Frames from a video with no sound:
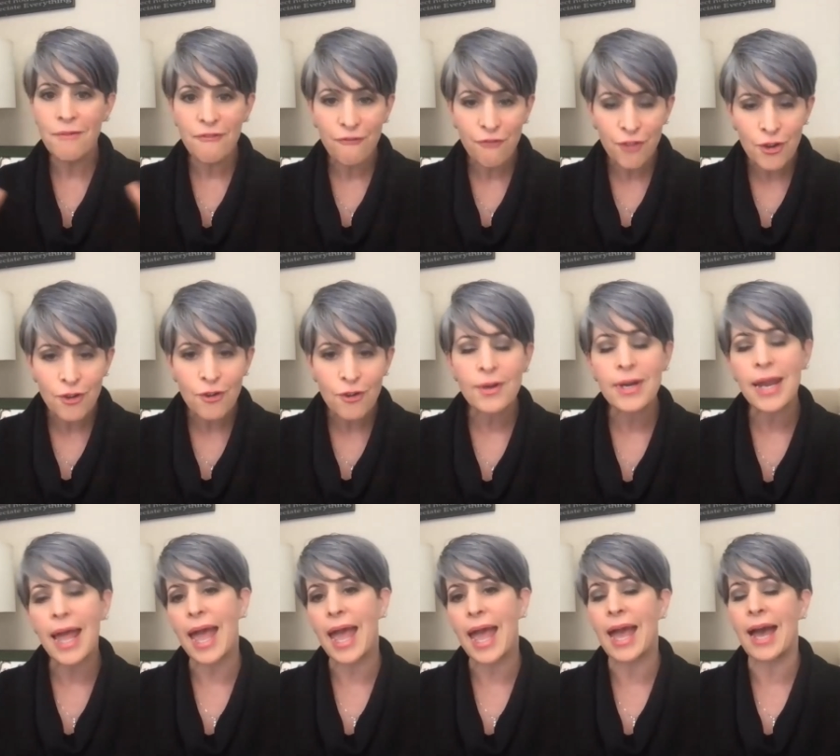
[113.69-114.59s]
food
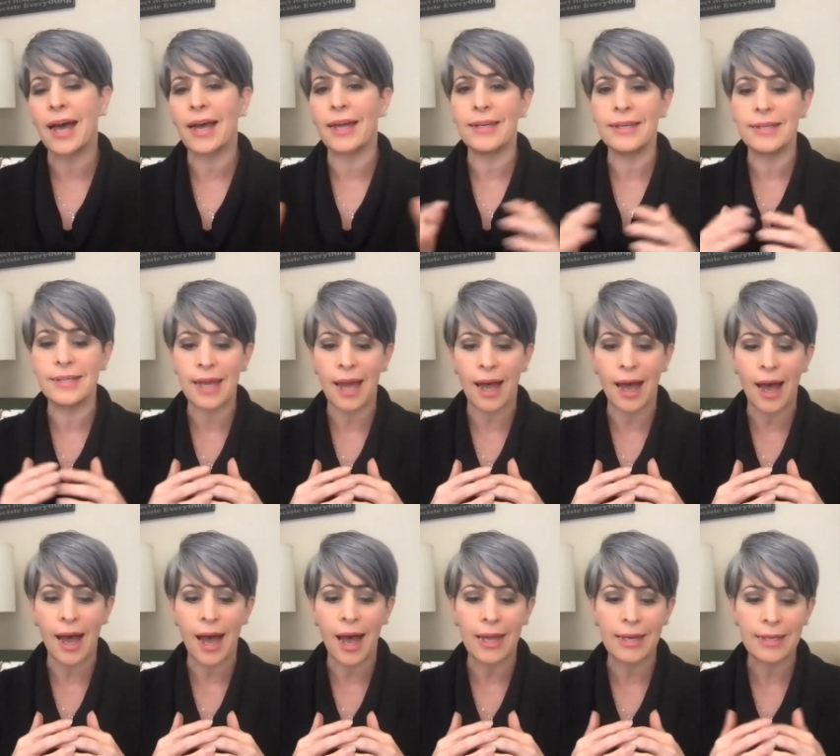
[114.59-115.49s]
and
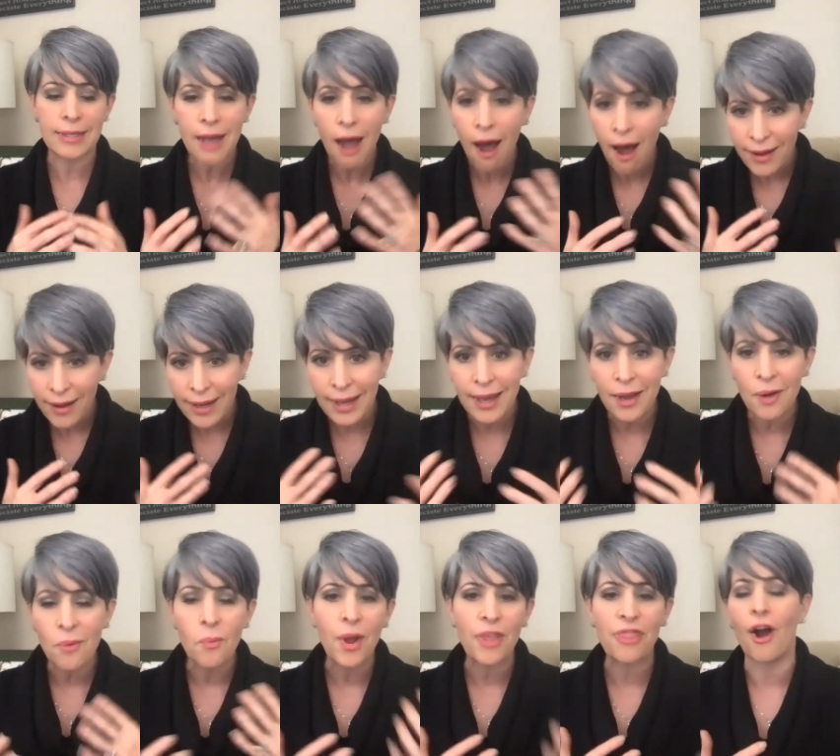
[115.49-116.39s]
uh,
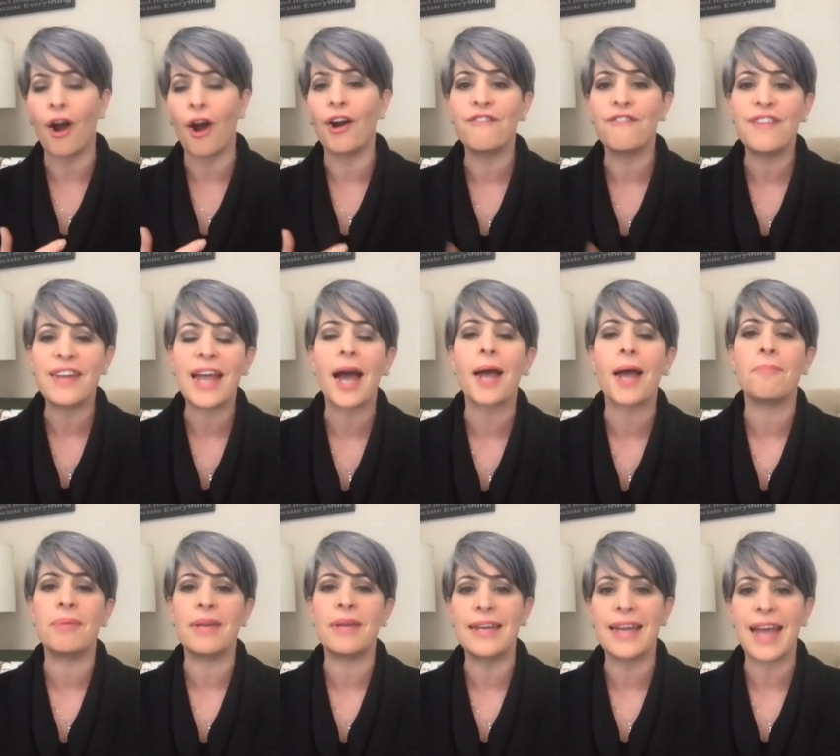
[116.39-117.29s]
talking with our
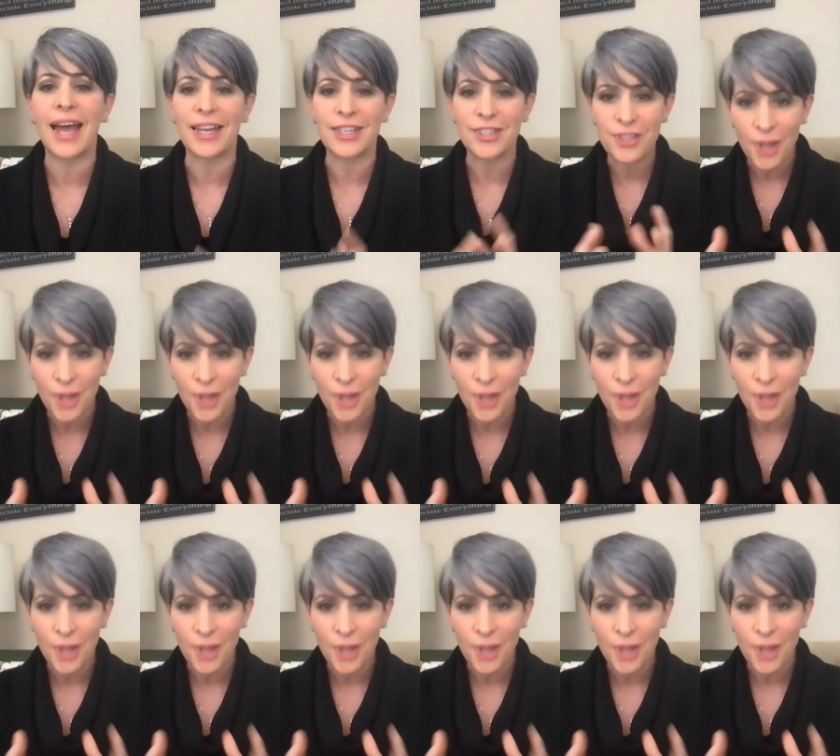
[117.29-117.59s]
VIP guests,